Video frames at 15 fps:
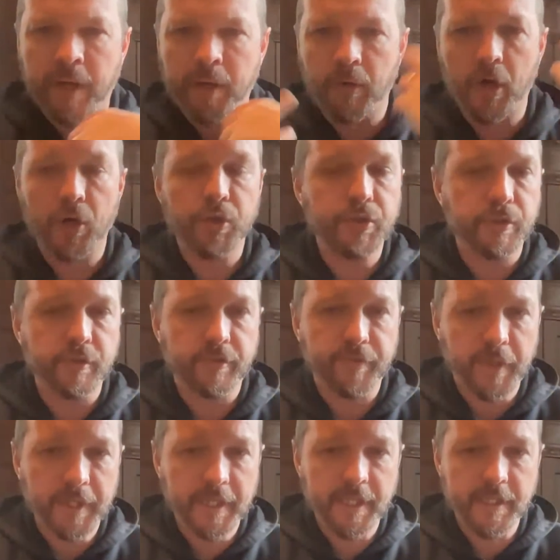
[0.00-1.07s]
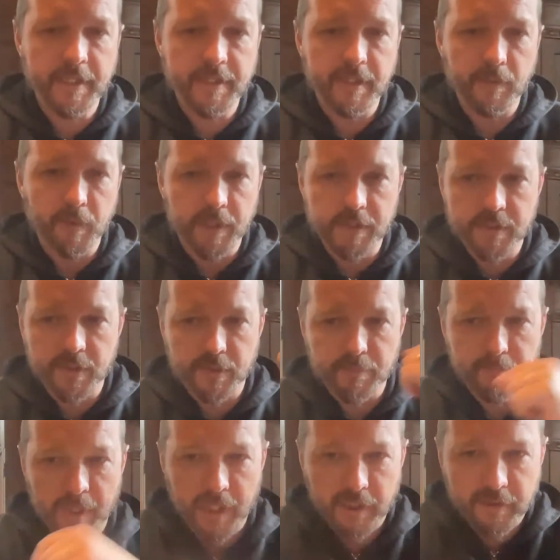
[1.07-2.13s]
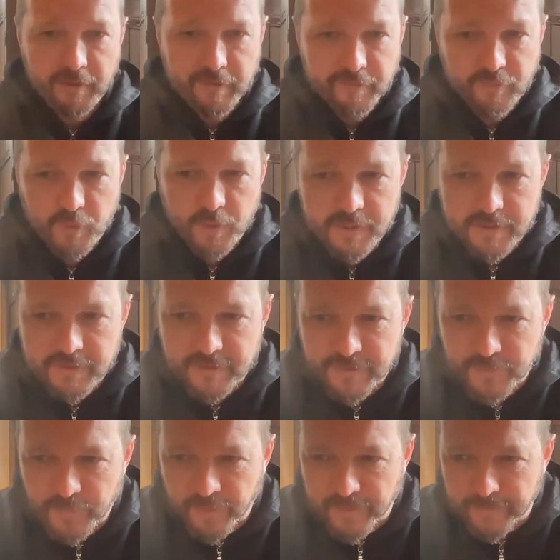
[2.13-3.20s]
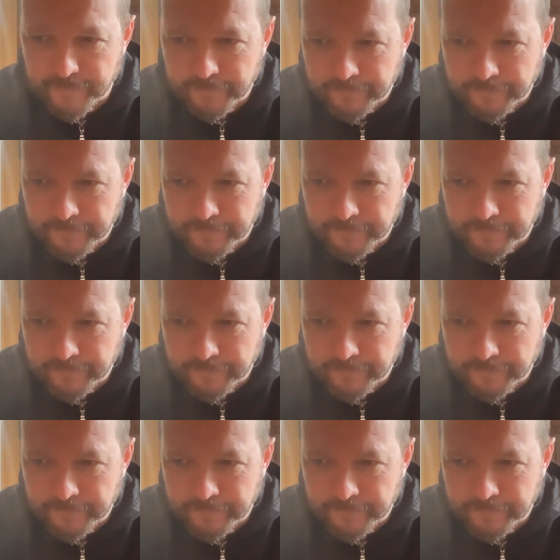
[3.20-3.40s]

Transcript: rehearsals are very easy when it's just me, for instance, right?